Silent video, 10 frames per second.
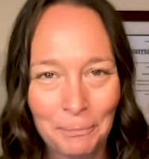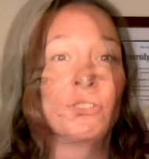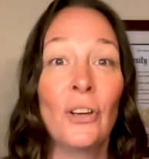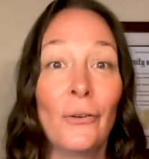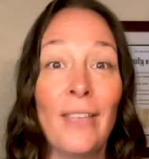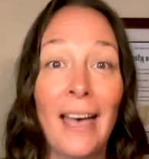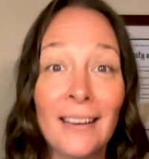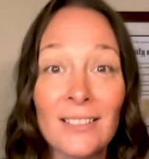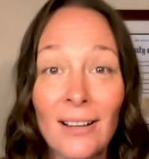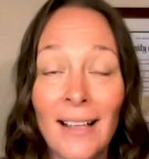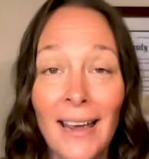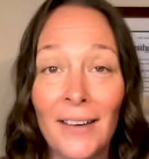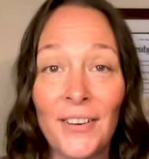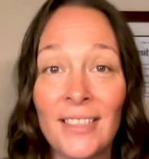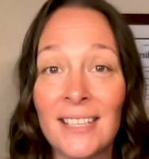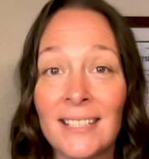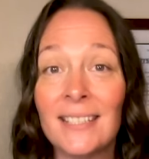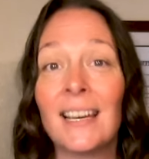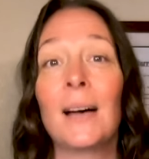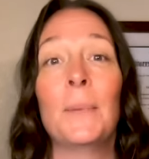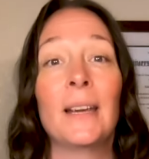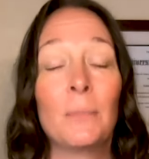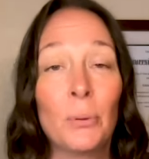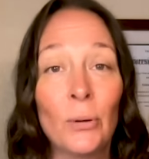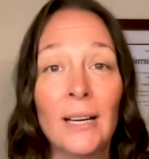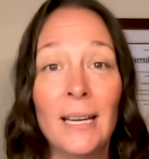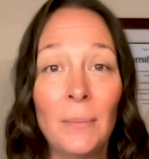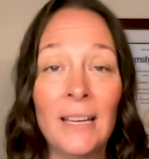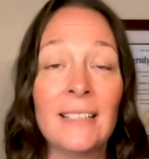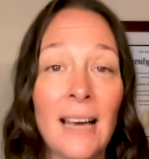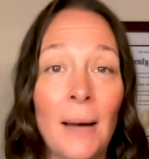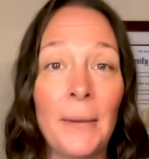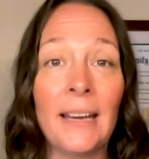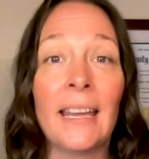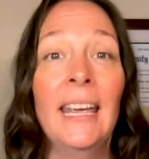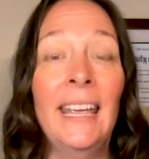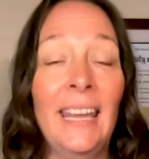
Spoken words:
So that is all I have on this topic. Pretty big topic.